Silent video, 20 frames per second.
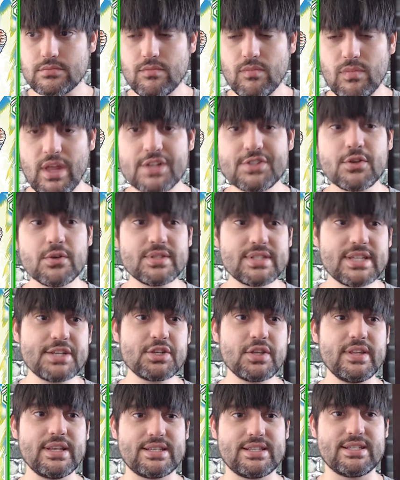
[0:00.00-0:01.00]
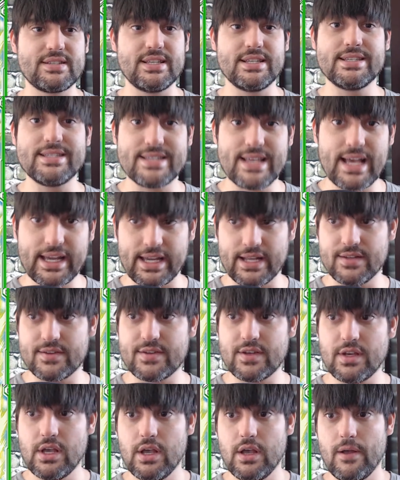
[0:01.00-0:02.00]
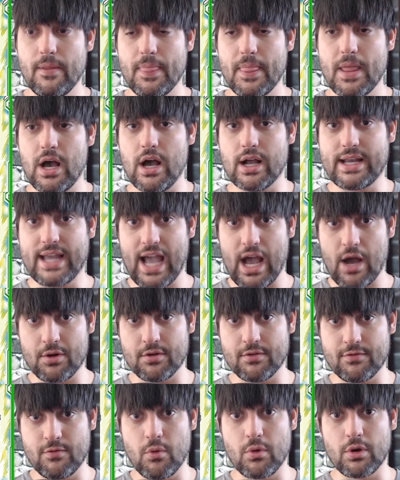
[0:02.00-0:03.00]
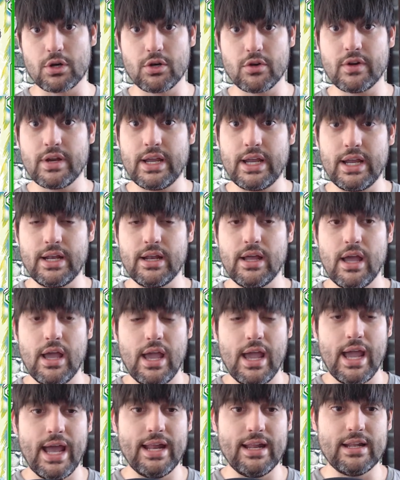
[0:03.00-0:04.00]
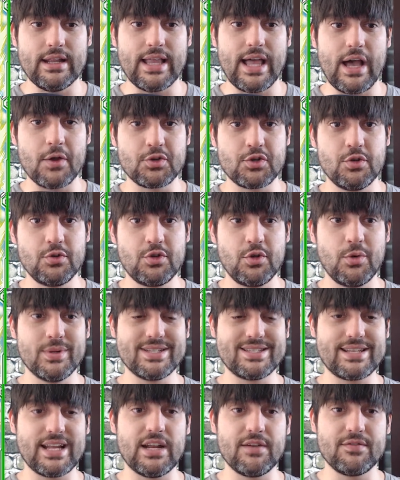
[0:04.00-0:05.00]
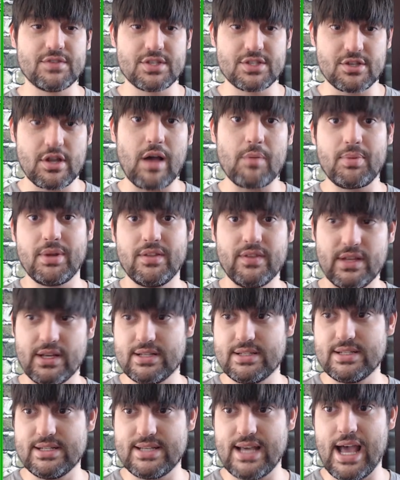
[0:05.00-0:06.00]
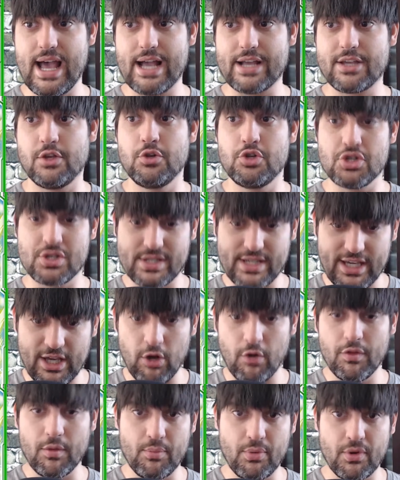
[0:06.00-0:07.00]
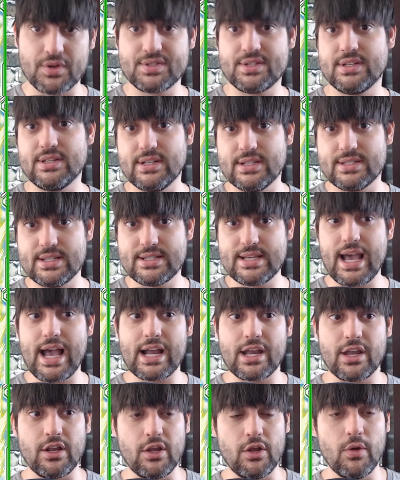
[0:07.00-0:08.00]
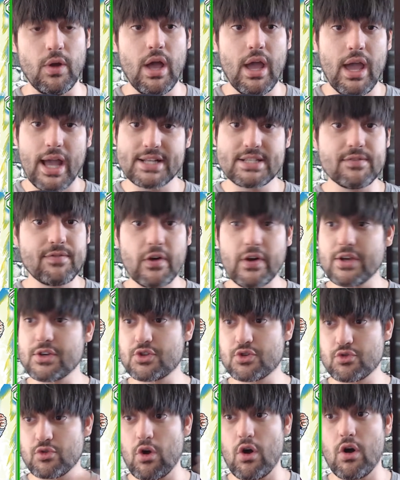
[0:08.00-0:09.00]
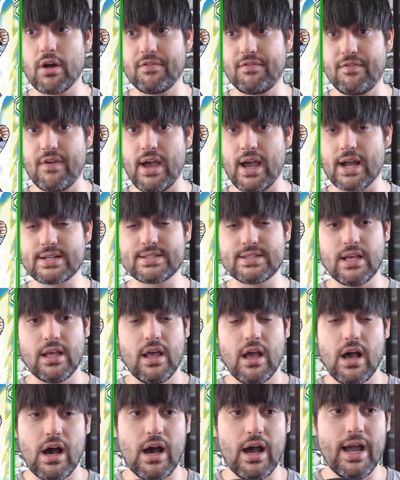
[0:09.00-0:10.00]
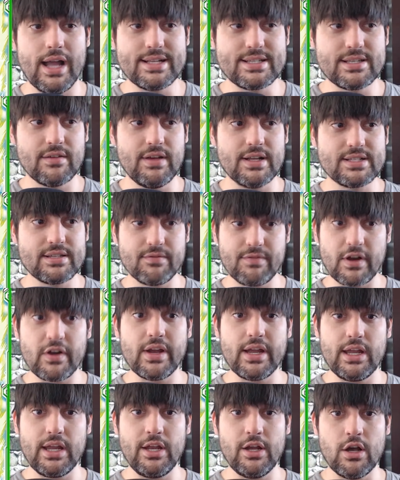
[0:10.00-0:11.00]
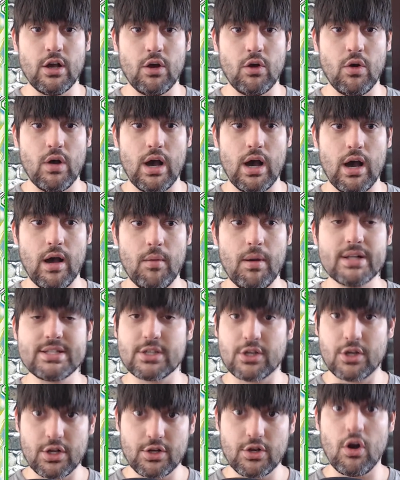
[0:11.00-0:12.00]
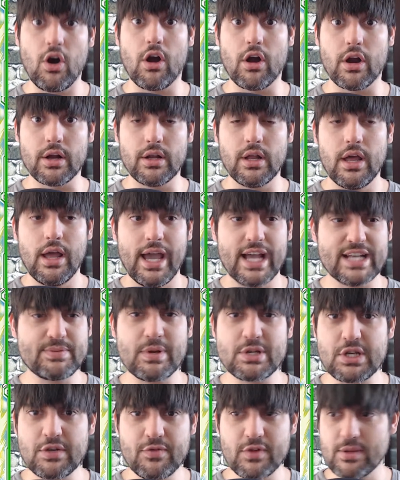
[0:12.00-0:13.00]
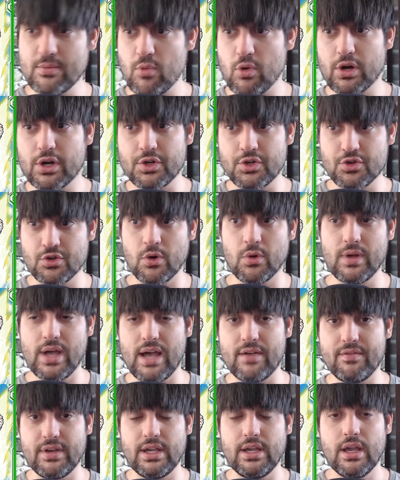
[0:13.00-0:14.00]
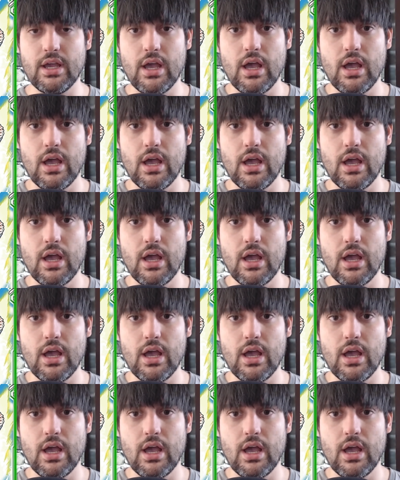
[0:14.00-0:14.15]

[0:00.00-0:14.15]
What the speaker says: And so essentially this is the second counter for green, and it allows you to, instead of stopping the attack, you just kill the person that's attacking you. It's a very strong effect. It's a very it's a good card, especially for the more control heavy